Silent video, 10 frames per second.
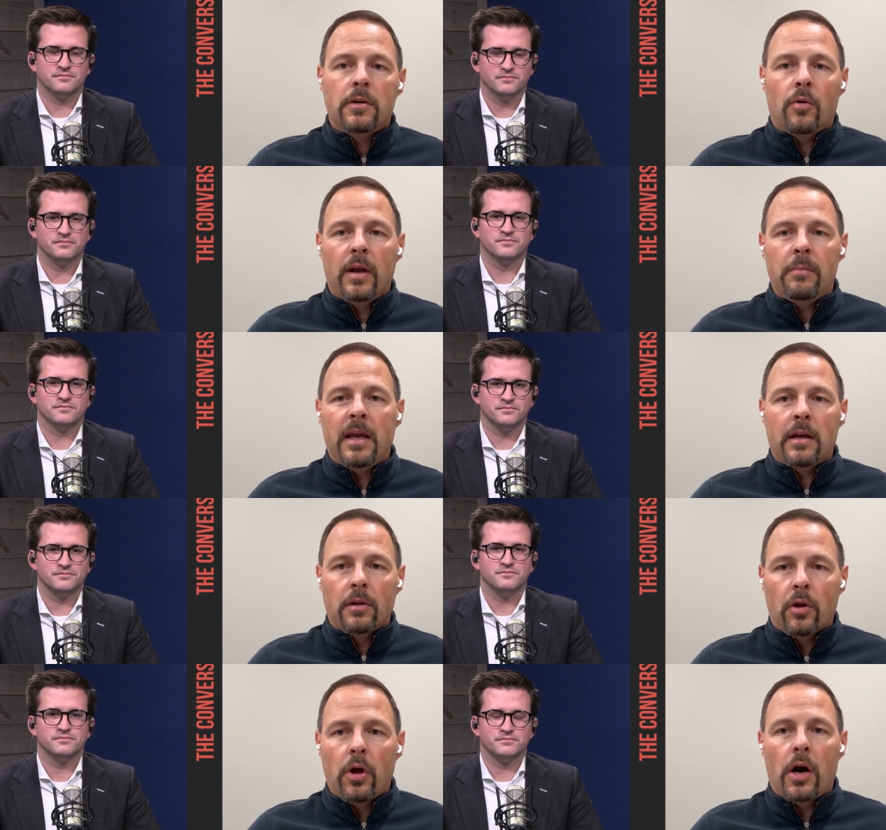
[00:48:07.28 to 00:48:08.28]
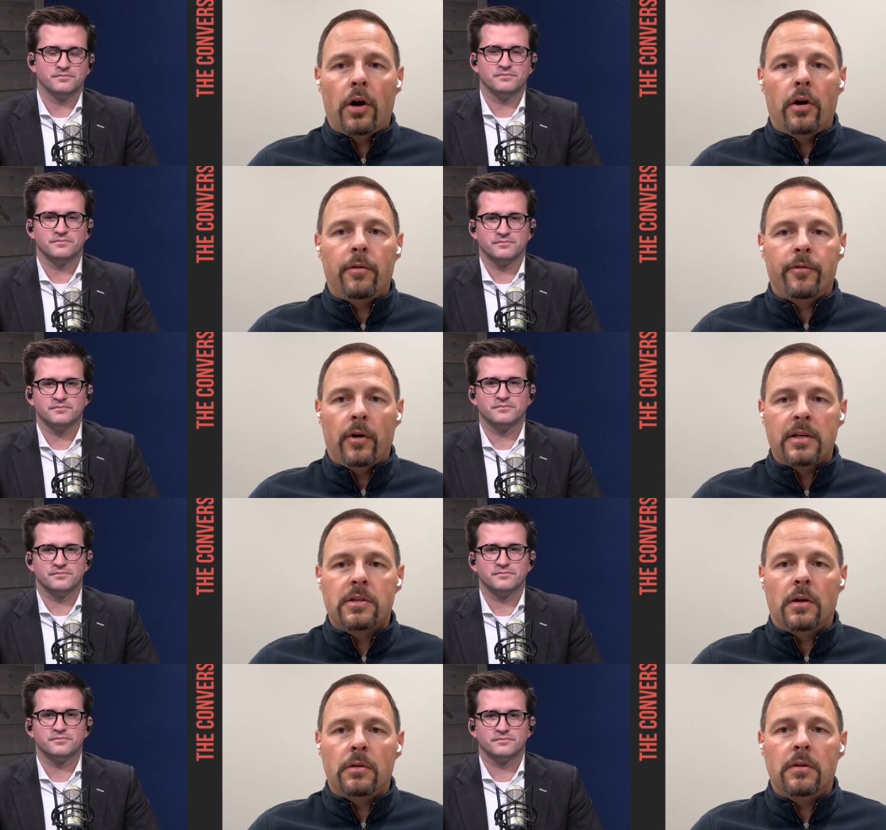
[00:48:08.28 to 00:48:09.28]
Speaker 1: to re- make it a little harder for us
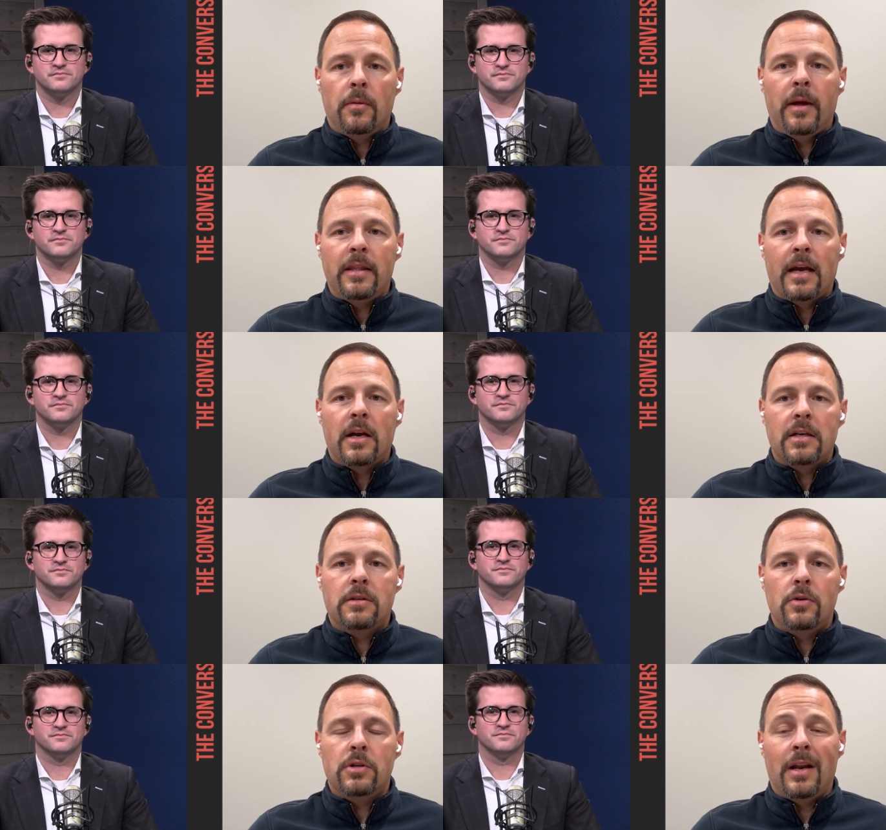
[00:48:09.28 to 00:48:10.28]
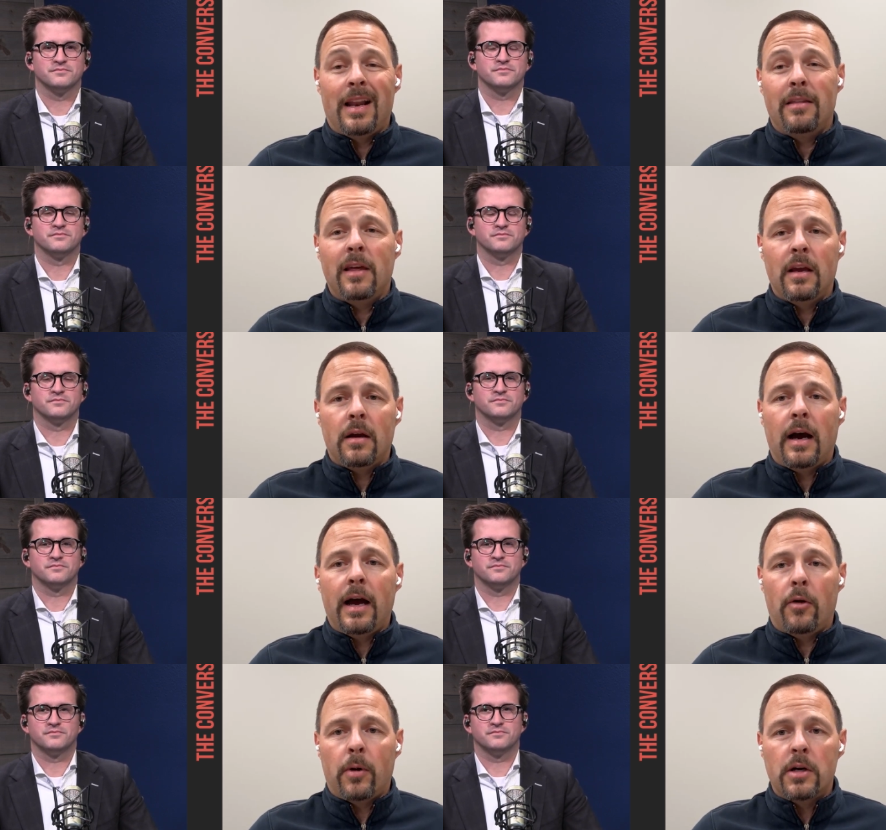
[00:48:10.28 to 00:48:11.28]
to to amend that Constitution. And I think a
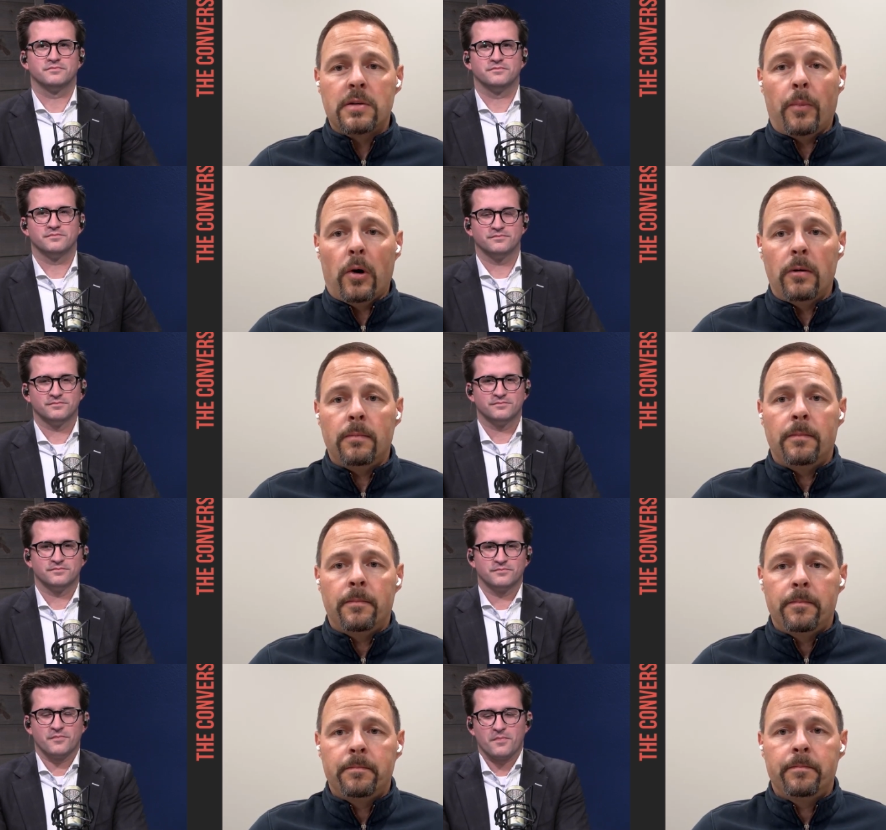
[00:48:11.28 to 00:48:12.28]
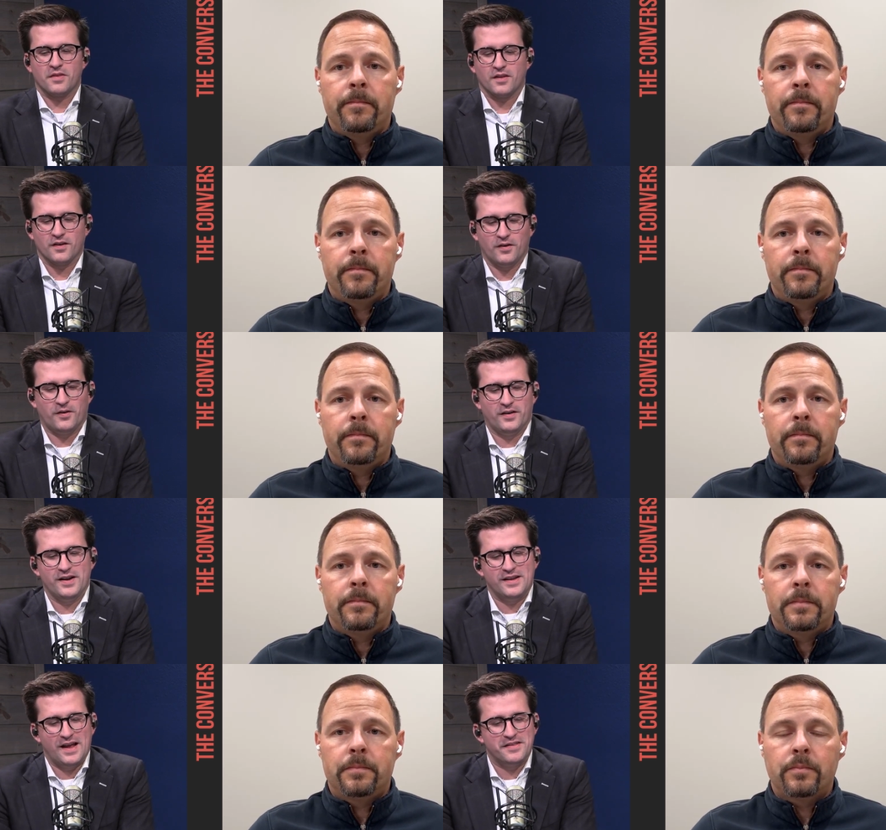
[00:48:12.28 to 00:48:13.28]
higher bar is important.
Speaker 2: All
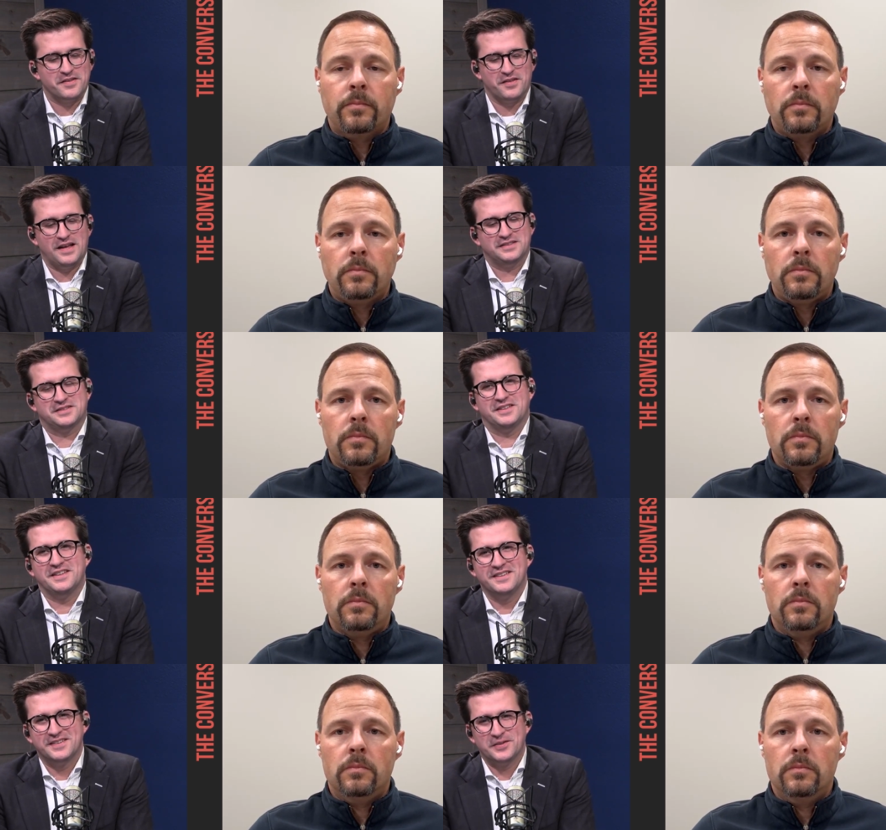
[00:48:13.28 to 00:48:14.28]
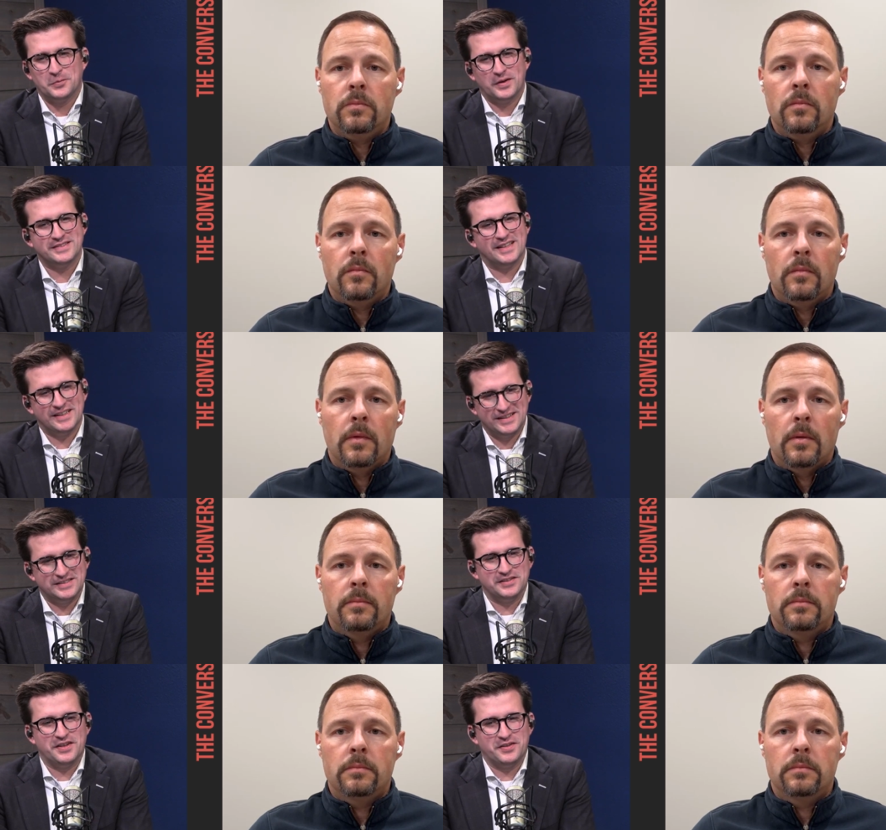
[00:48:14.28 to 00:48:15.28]
right, and then lastly, one that
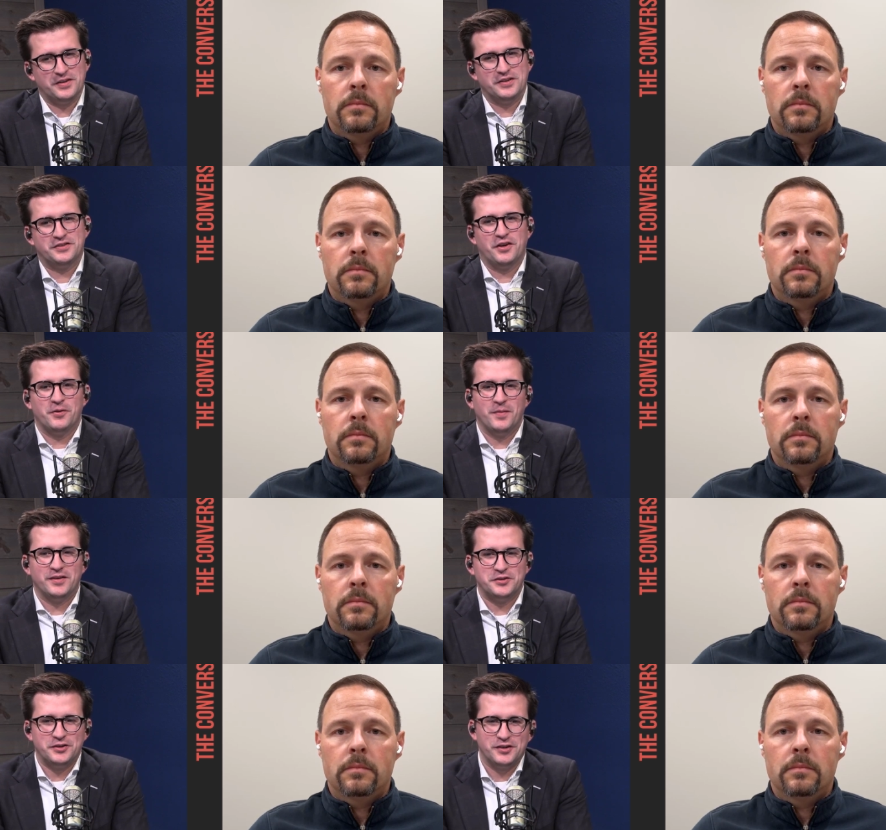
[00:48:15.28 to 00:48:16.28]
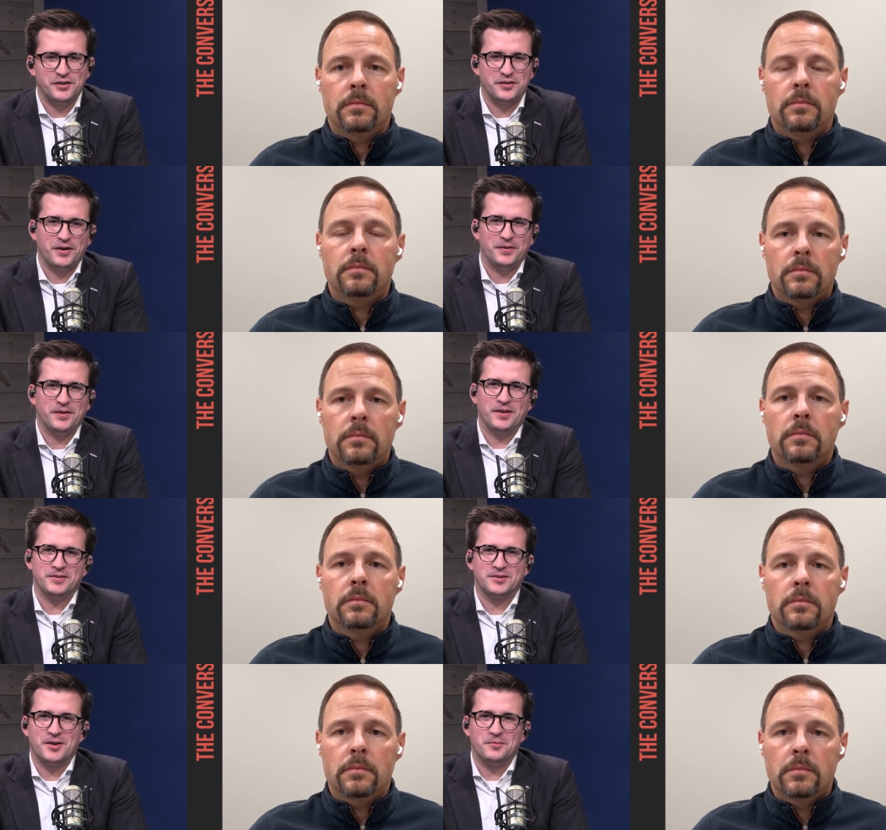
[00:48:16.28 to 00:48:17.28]
is another initiated measure that I think
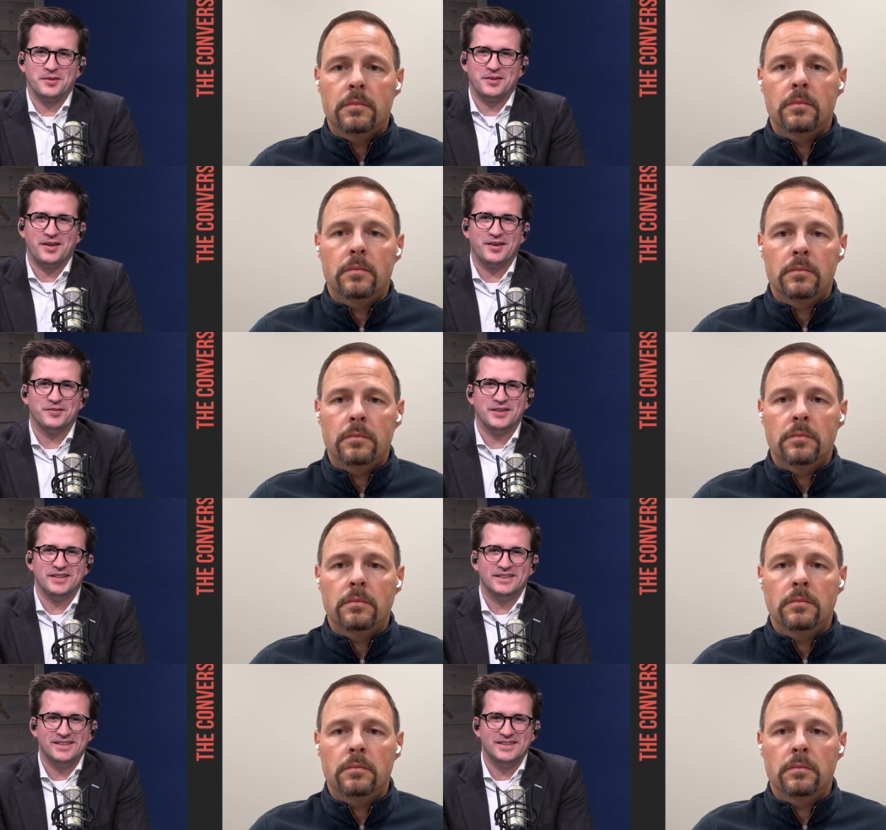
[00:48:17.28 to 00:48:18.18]
has come with a lot of uh,